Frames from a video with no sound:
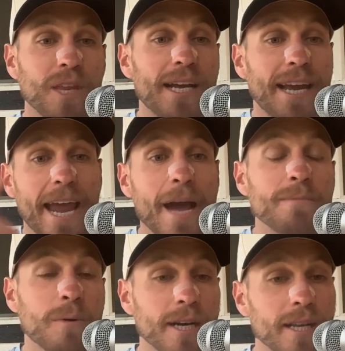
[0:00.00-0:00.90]

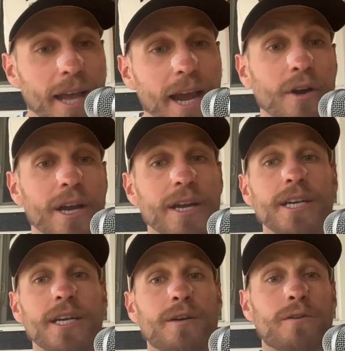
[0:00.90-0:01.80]
Cam's buddy Larry
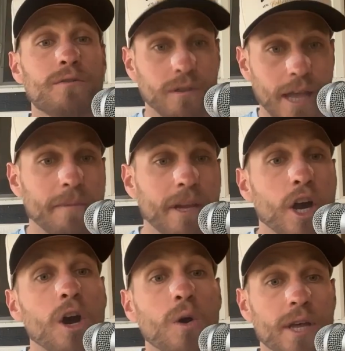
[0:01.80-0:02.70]
let me
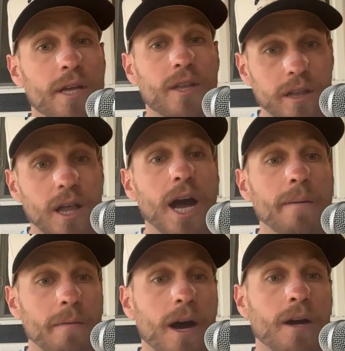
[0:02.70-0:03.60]
know that the climb
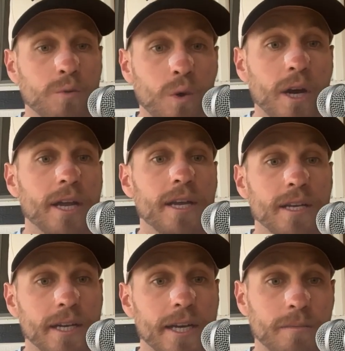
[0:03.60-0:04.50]
at mile 20
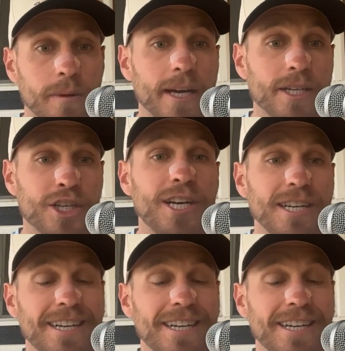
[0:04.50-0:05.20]
is a bitch.